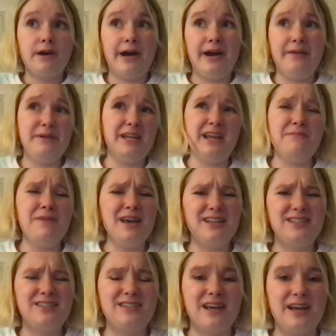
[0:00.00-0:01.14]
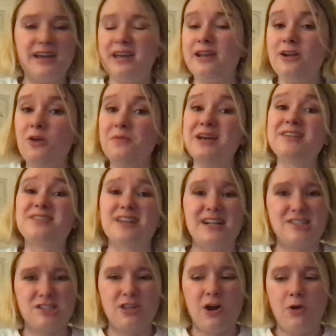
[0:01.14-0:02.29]
I mean, it all makes
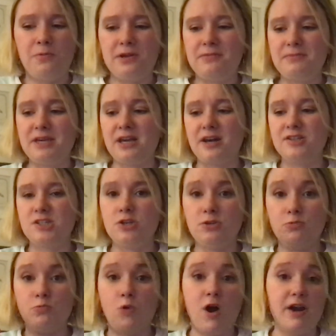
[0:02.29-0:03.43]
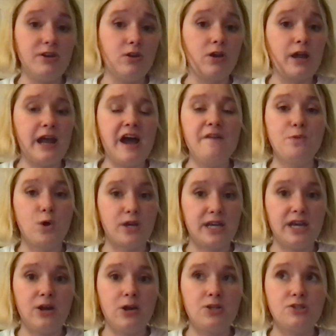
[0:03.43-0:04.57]
sense, though, because, one, you're going to have more
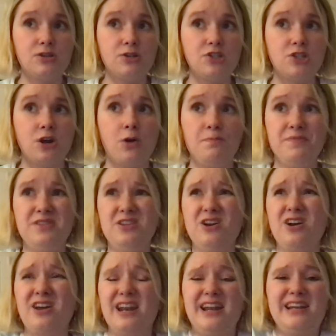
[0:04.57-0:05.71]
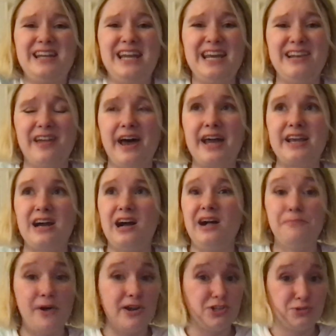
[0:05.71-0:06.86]
characters, so you're going to need, like, a
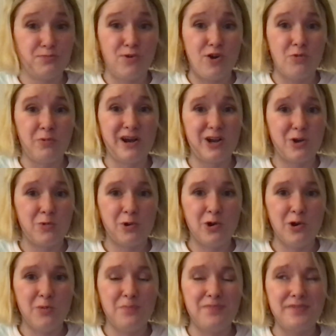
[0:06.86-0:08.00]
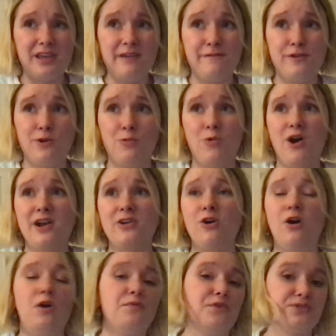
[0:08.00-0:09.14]
bunch more wiggle room if you want
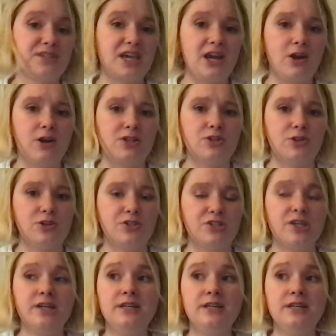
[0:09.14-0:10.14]
all those characters,